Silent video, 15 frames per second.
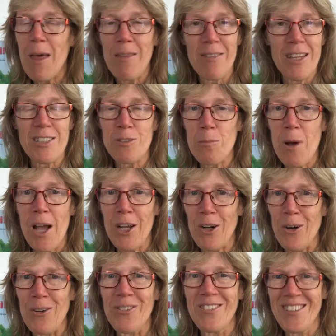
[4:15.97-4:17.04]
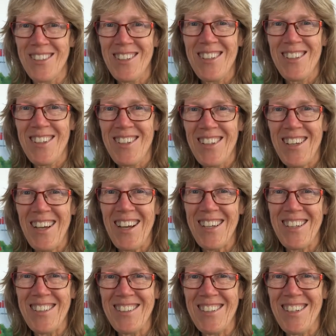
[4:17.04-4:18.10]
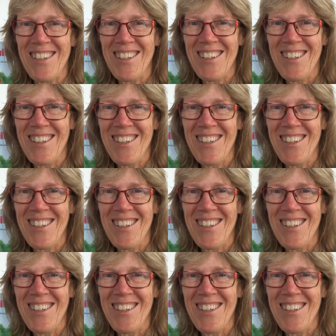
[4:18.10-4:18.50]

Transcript: and that's my goal. Ka kite.